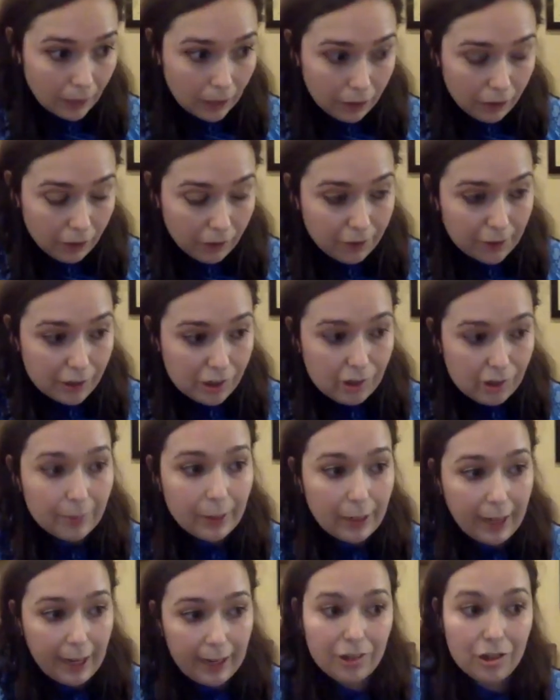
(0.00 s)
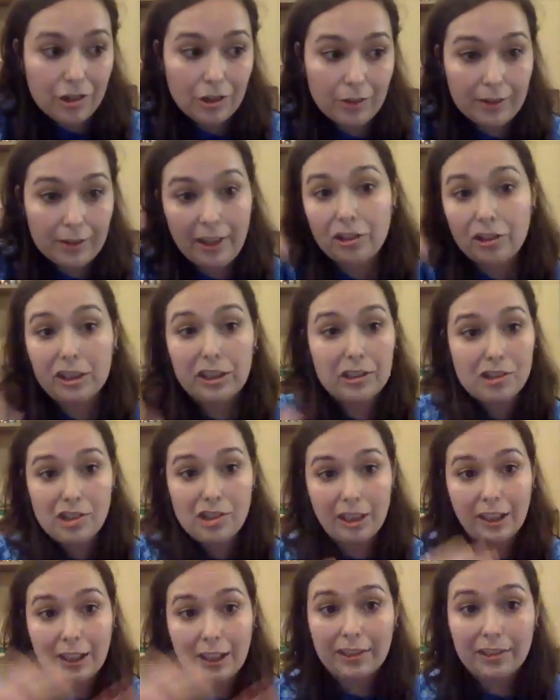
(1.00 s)
the first script I had to do was actually this
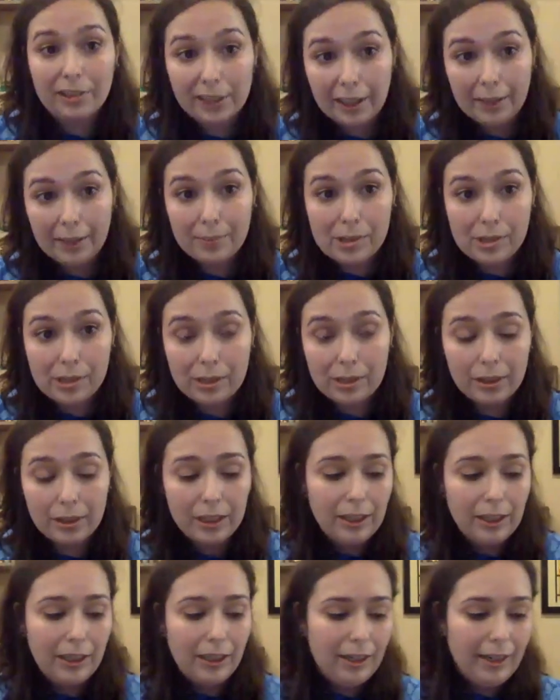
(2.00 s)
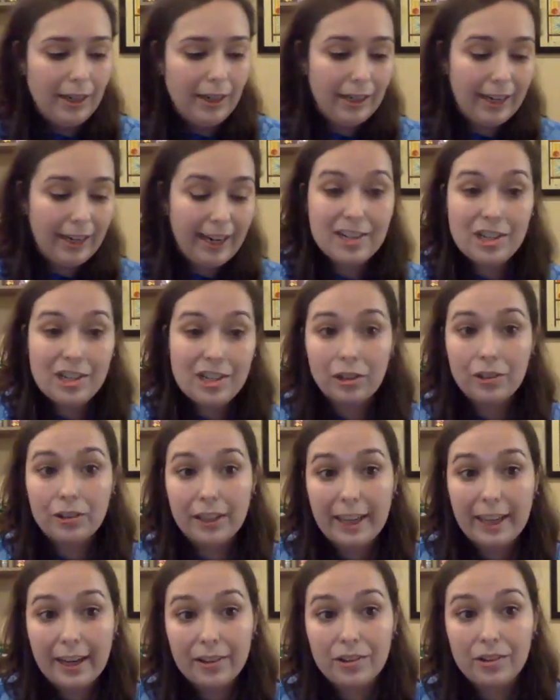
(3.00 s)
gigantic episode, and I had to learn the
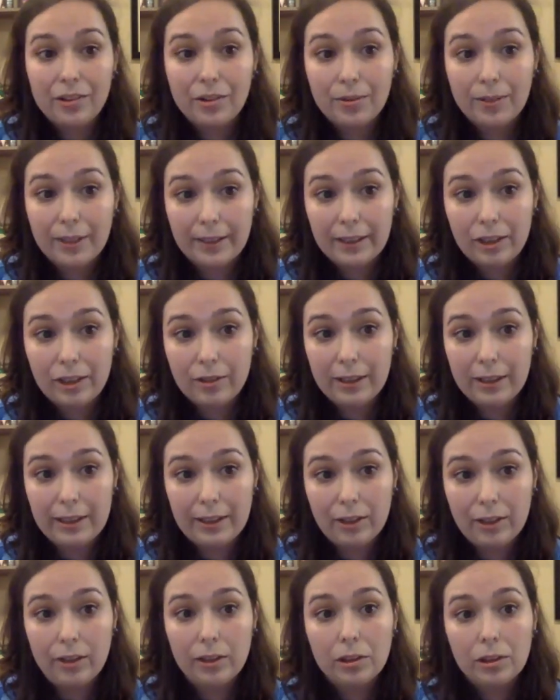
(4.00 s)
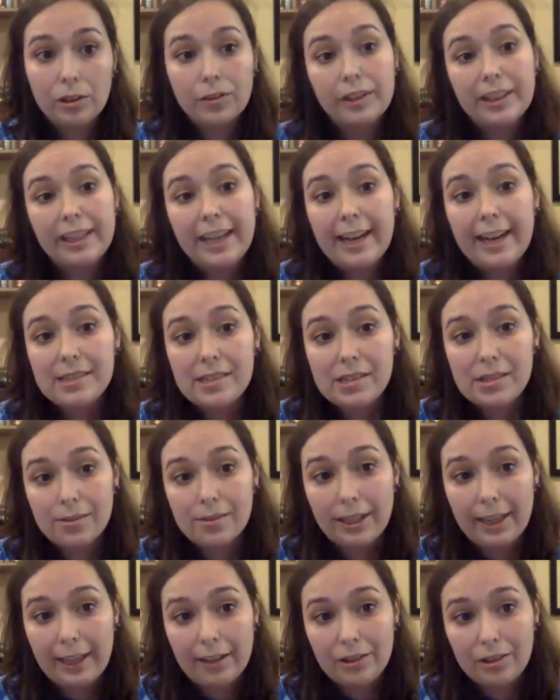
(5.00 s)
characters very quickly, or learn the essence of
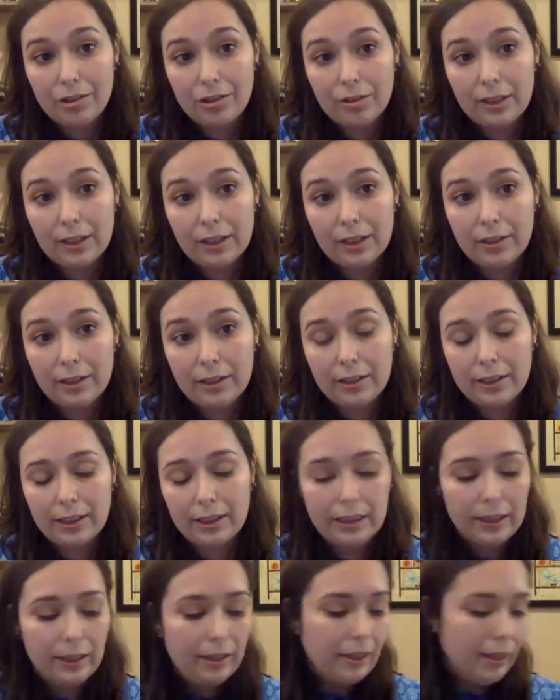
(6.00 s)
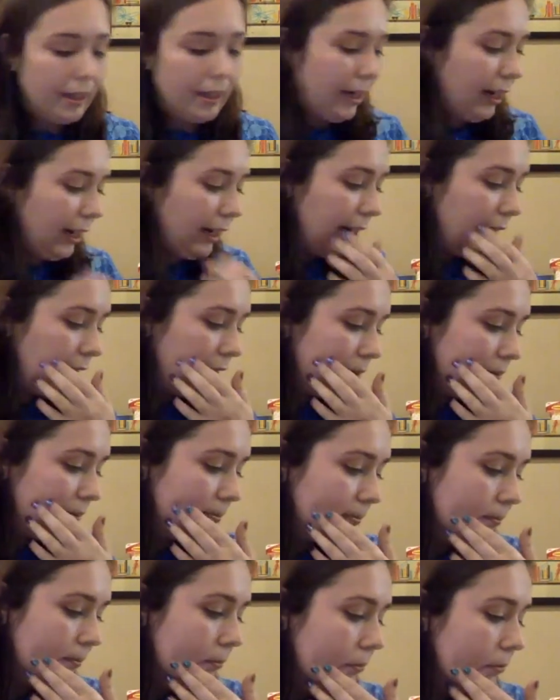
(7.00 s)
the characters very quickly.
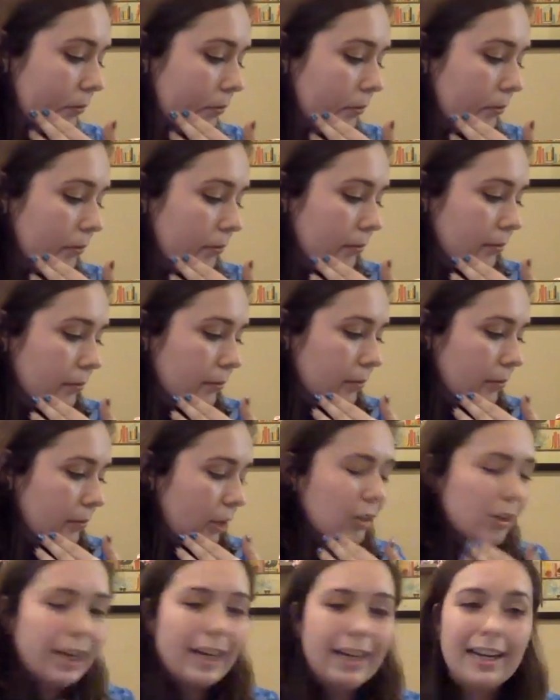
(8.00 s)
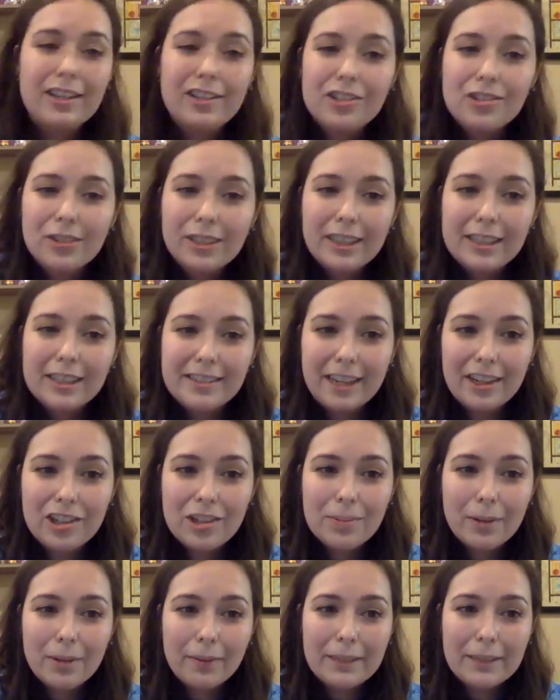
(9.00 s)
Oh God, I just realized I
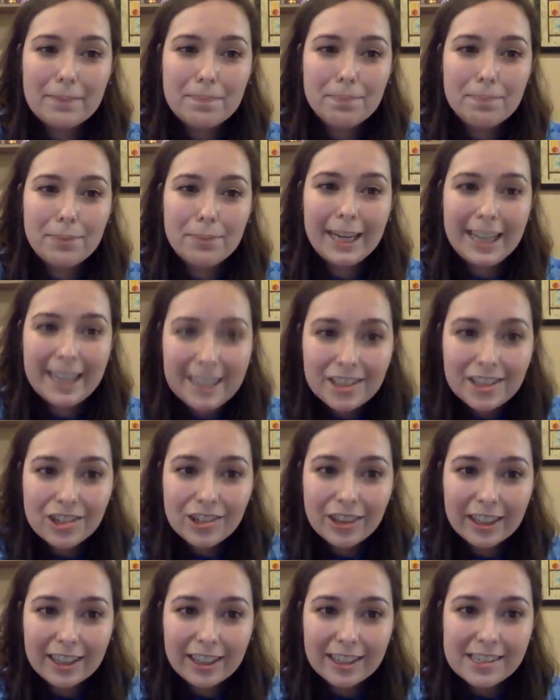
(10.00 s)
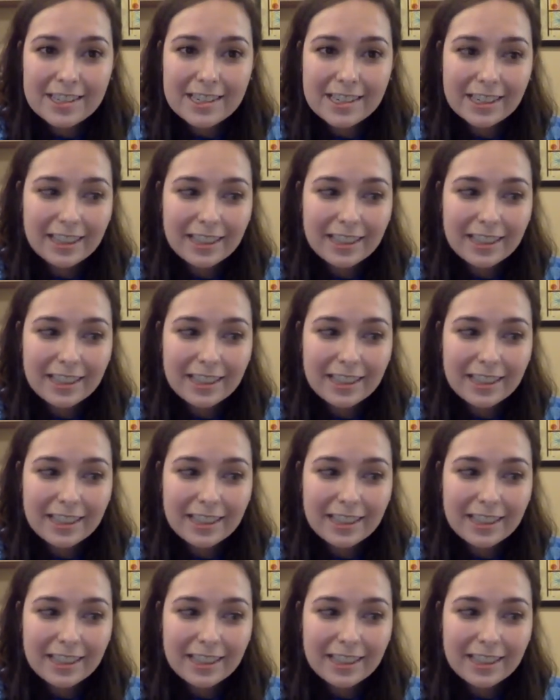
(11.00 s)
should probably pitch this.